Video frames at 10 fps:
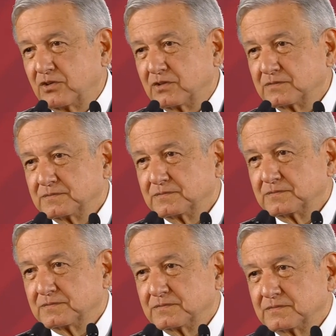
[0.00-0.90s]
is that
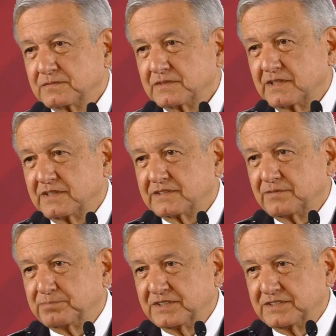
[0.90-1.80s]
now Mexico
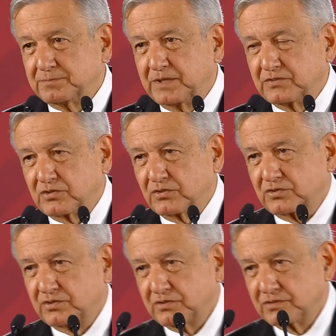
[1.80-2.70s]

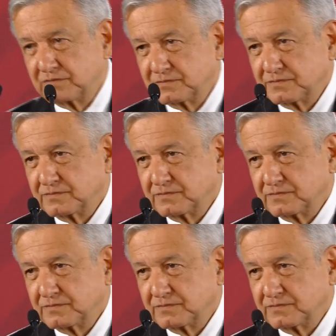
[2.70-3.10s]
is the